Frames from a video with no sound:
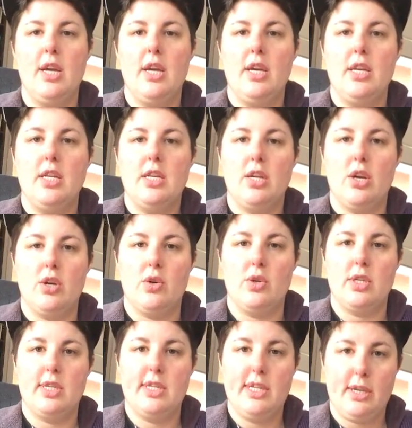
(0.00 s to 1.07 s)
So
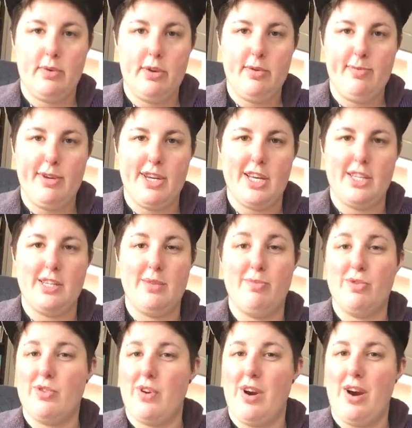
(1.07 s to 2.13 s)
stick with me and
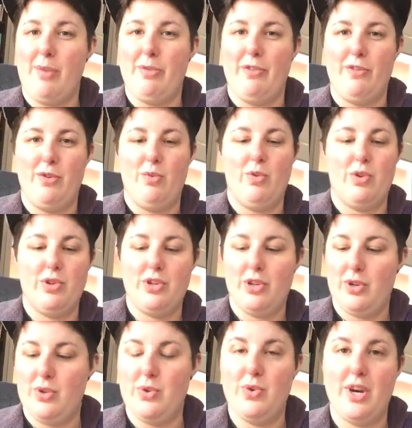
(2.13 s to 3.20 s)
subscribe if you want
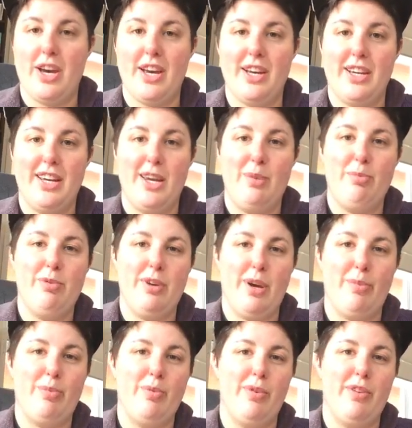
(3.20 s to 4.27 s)
to keep
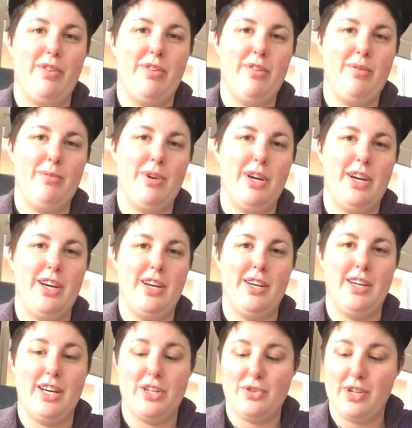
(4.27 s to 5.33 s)
up with my
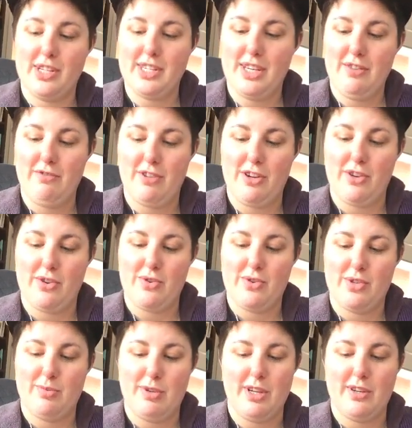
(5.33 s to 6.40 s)
gastric sleeve
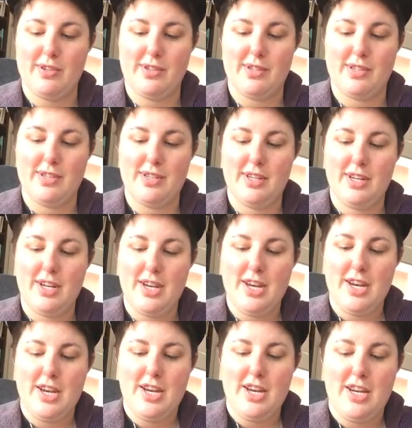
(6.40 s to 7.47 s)
videos because
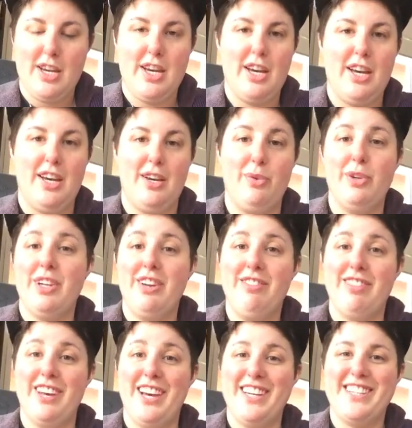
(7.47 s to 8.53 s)
I would love
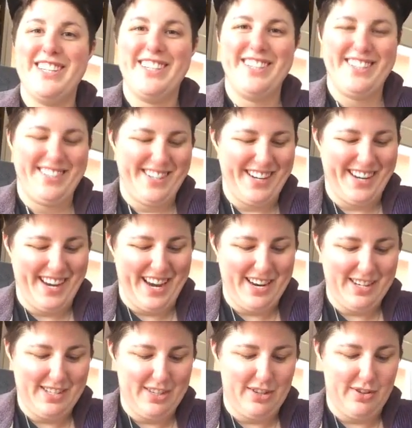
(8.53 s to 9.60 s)
that. Okay,
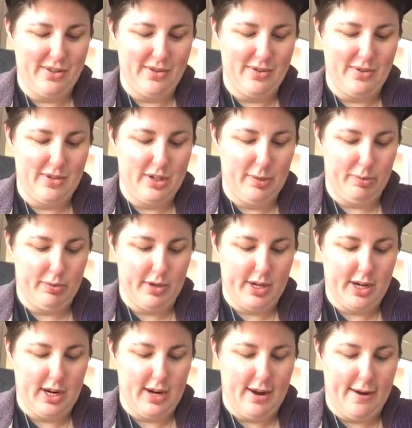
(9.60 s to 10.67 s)
so tip
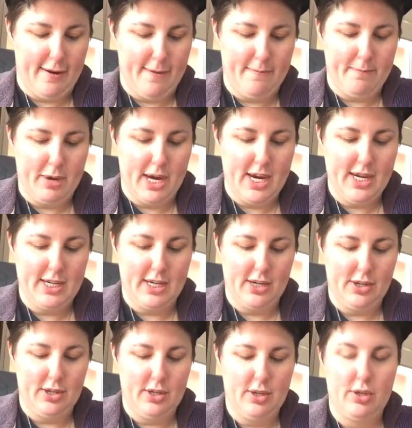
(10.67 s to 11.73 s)
1, pay
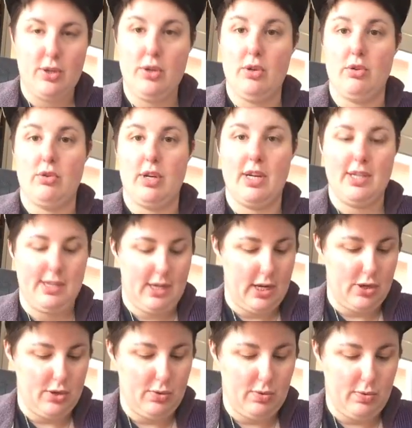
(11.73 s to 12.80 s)
attention to your drug
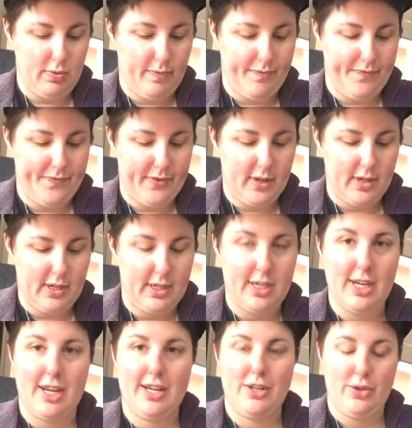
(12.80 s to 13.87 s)
schedule.
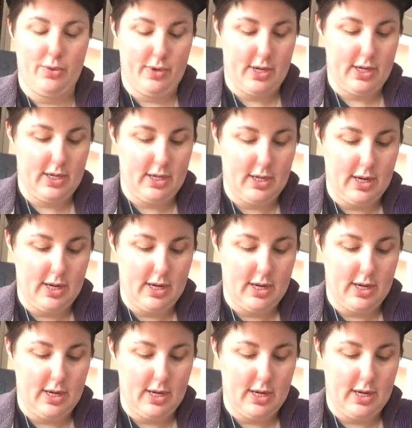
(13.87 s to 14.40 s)
Stick to it.